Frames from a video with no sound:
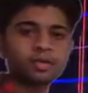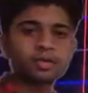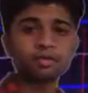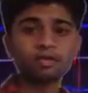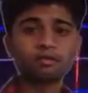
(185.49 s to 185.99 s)

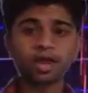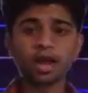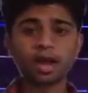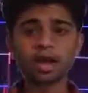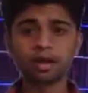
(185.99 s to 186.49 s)
So when
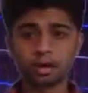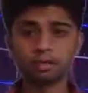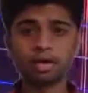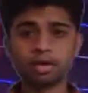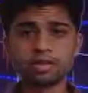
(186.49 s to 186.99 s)
I
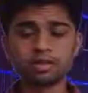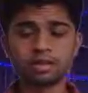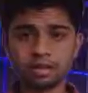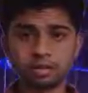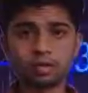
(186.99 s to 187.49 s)
convert
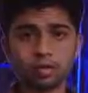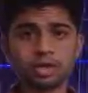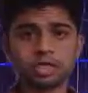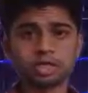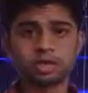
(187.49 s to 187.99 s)
this
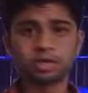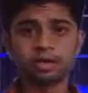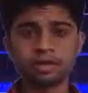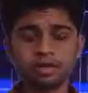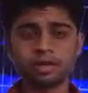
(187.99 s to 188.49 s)
equation
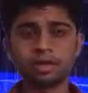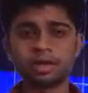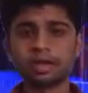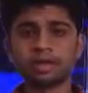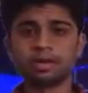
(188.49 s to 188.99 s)

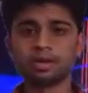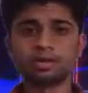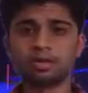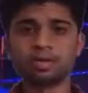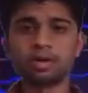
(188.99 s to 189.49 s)
T0
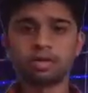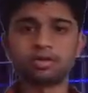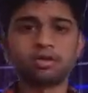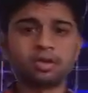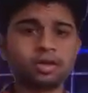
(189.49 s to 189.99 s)
is equal to
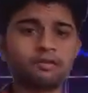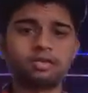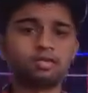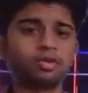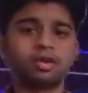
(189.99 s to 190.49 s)
Tf into
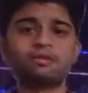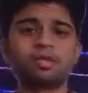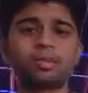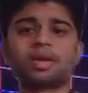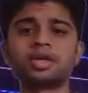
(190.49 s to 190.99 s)
square root of
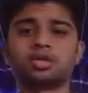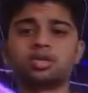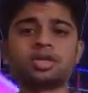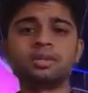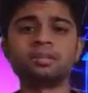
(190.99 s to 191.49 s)
1 minus
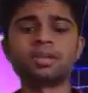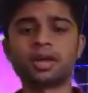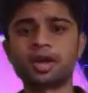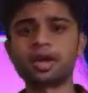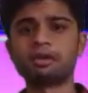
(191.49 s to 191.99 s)
2
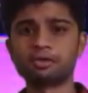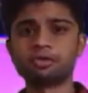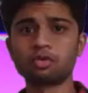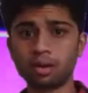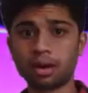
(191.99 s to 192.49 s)
gm by
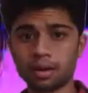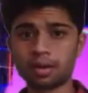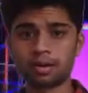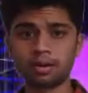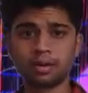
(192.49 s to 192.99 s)
rc
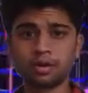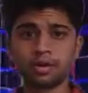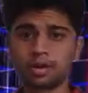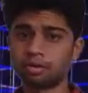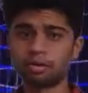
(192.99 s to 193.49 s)
square
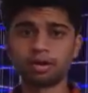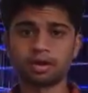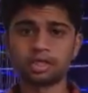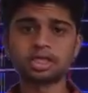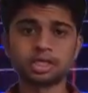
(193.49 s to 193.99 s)
into the
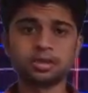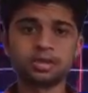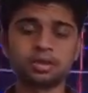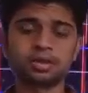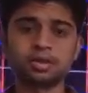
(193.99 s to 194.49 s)
Cartesian
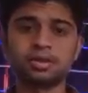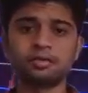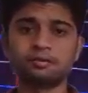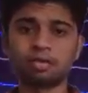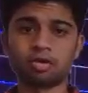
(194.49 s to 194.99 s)

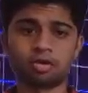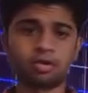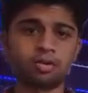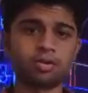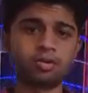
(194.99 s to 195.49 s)

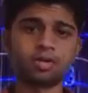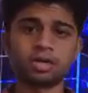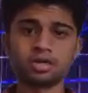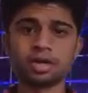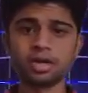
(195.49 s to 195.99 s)
form by
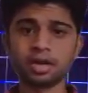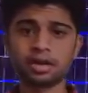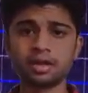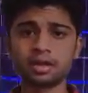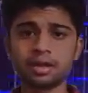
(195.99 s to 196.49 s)
considering
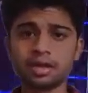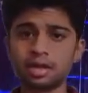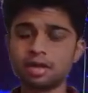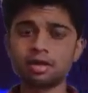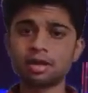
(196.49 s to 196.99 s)

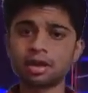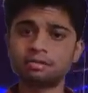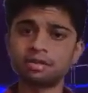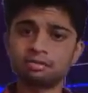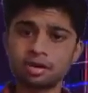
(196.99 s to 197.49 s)
T0
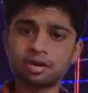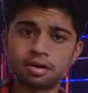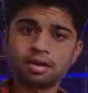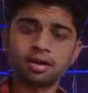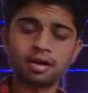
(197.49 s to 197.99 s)
as z
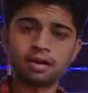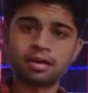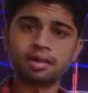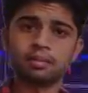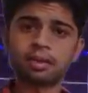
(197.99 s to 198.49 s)
and
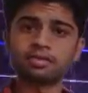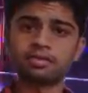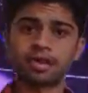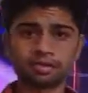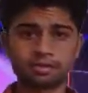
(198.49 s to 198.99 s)
Tf
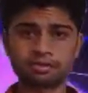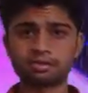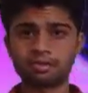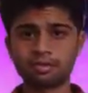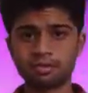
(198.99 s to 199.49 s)
as x,